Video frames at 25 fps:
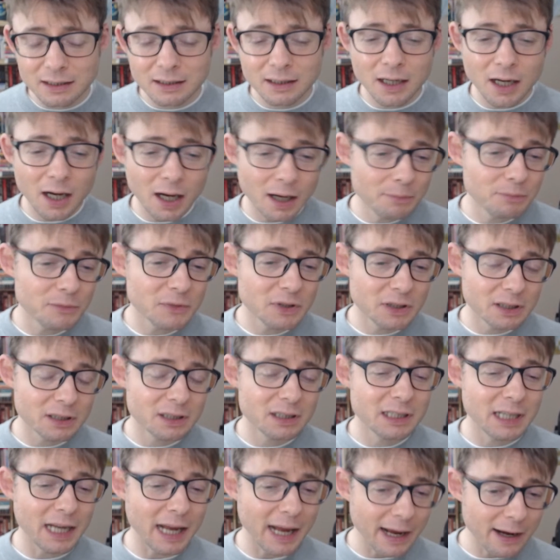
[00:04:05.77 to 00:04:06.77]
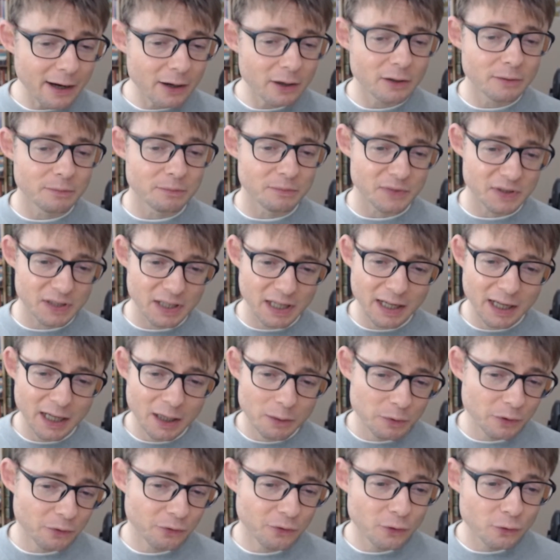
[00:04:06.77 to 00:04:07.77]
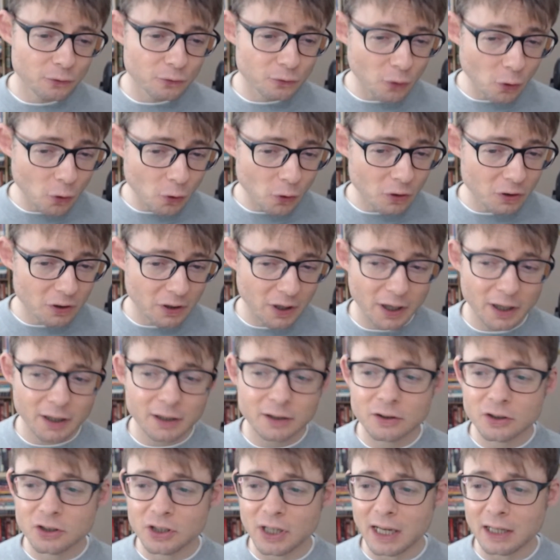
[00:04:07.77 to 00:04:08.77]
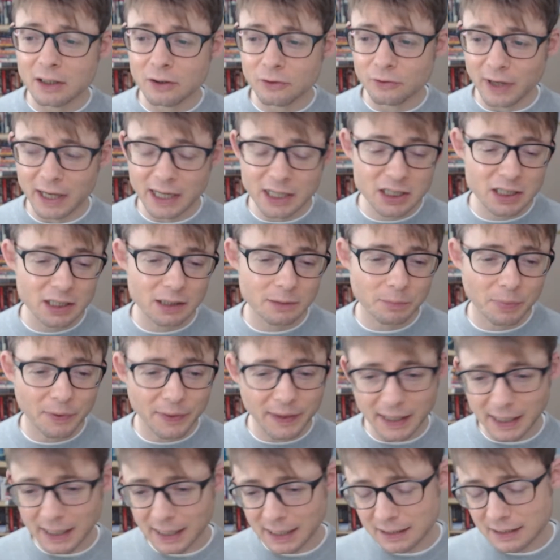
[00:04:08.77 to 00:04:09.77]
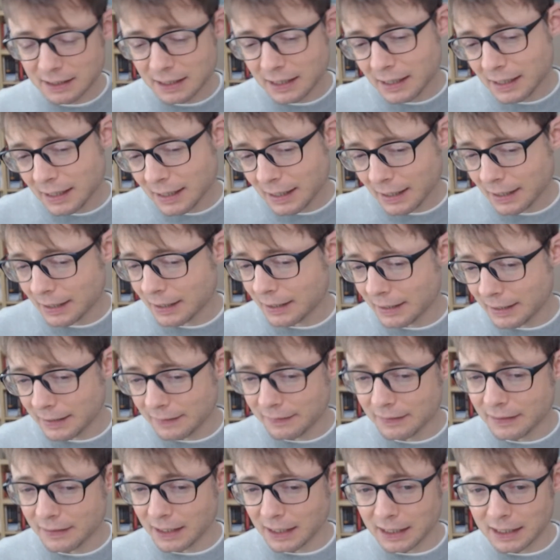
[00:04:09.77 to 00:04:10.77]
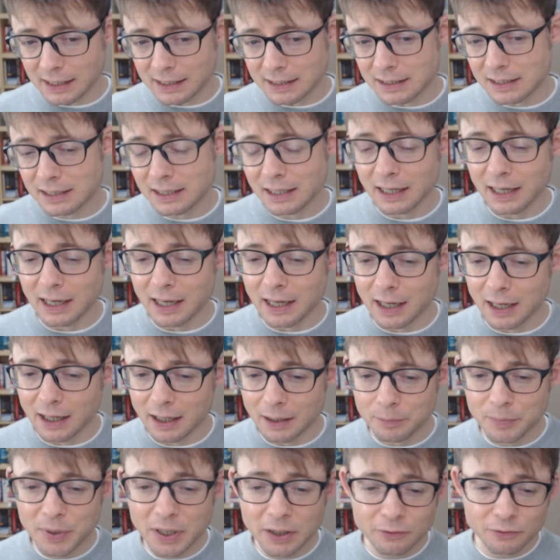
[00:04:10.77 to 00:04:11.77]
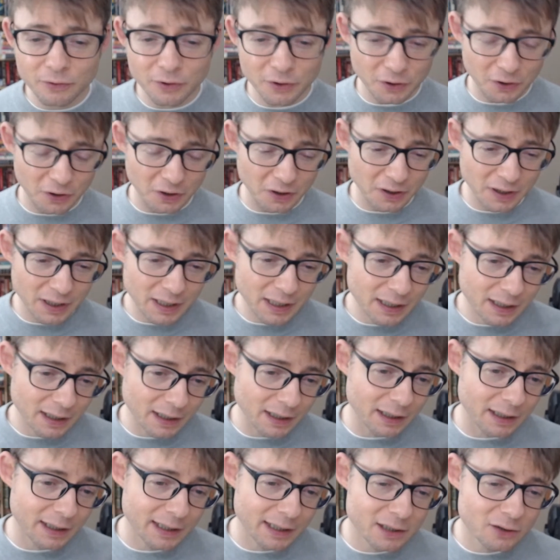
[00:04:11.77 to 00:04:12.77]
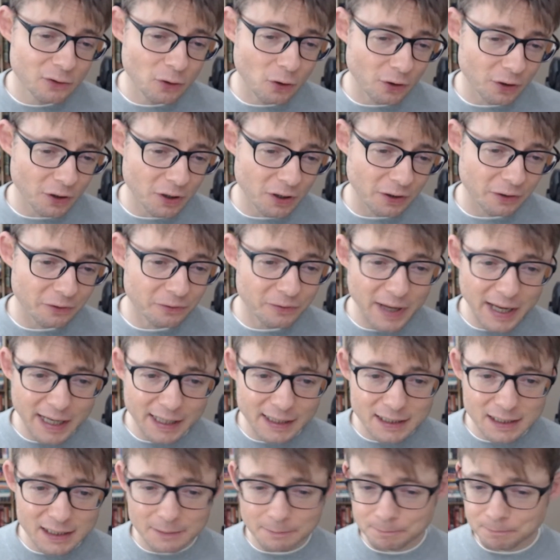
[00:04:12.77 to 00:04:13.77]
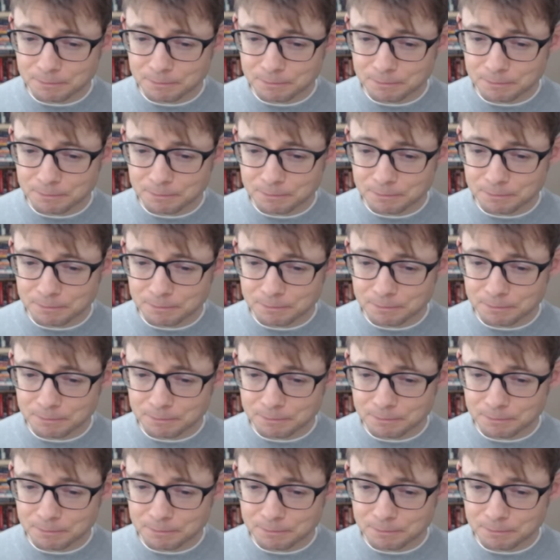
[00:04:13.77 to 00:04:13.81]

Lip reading: come to terms with the role her generation played in these pivotal historical events.